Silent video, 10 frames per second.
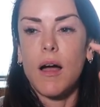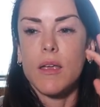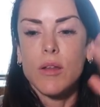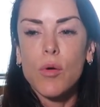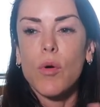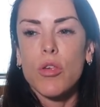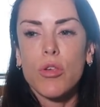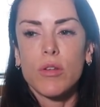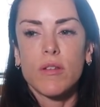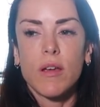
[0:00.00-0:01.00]
I know I
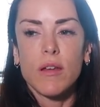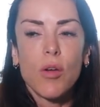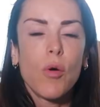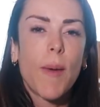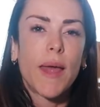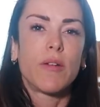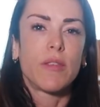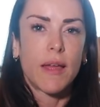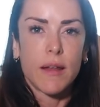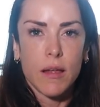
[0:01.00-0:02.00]
shouldn't. I know better
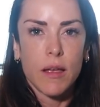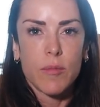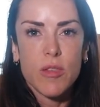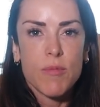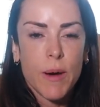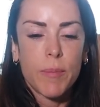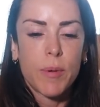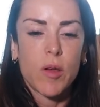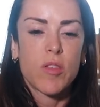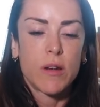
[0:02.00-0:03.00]
than that. Like, I'm a smart
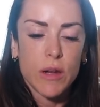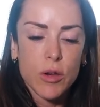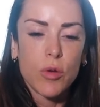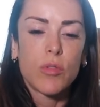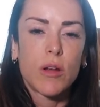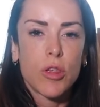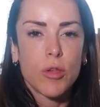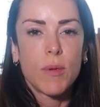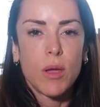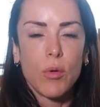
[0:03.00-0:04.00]
person. I know that I
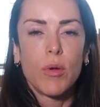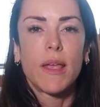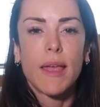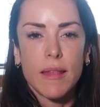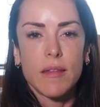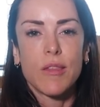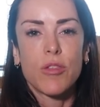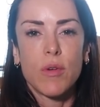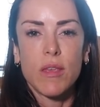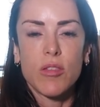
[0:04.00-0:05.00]
should be going and getting
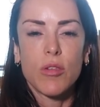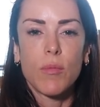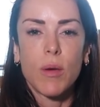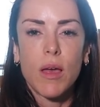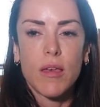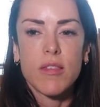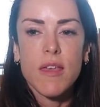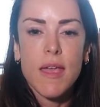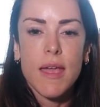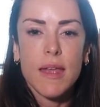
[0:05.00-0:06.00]
these screens done, because
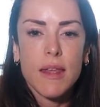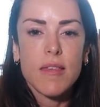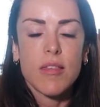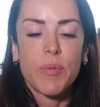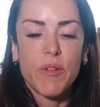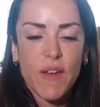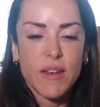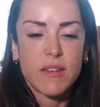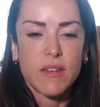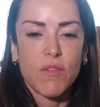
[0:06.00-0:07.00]
it is a
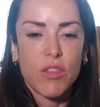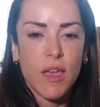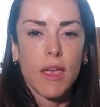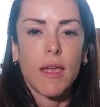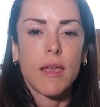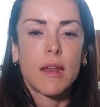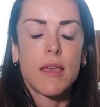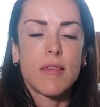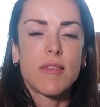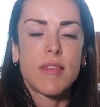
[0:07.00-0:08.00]
preventative thing. It
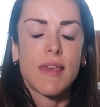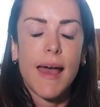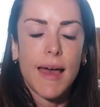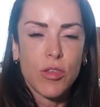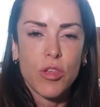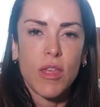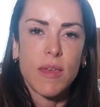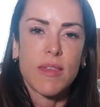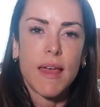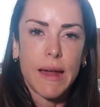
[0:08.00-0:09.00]
is to catch
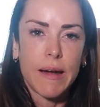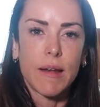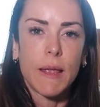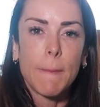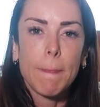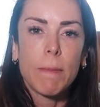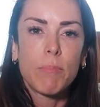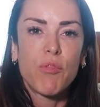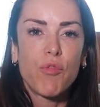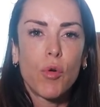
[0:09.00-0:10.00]
things early
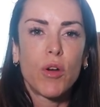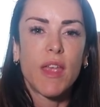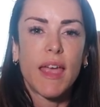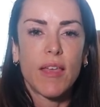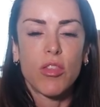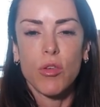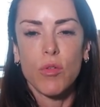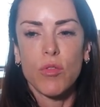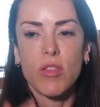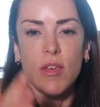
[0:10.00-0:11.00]
before they get
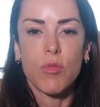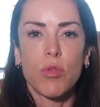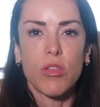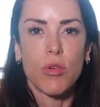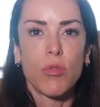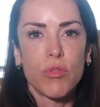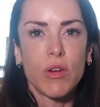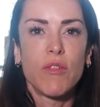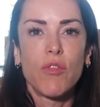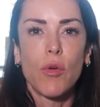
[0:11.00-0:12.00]
to stage 1, 2,
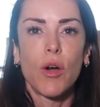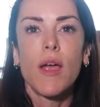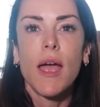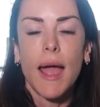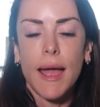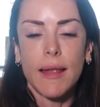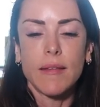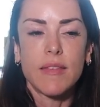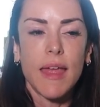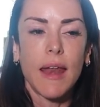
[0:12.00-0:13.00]
3, 4,
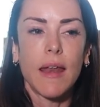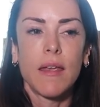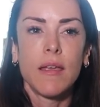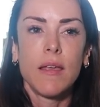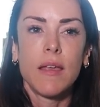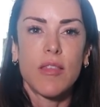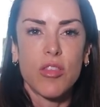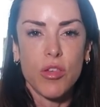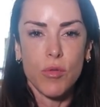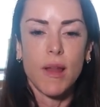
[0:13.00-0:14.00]
and then
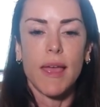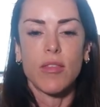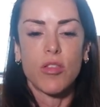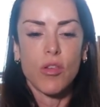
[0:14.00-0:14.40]
it's too late.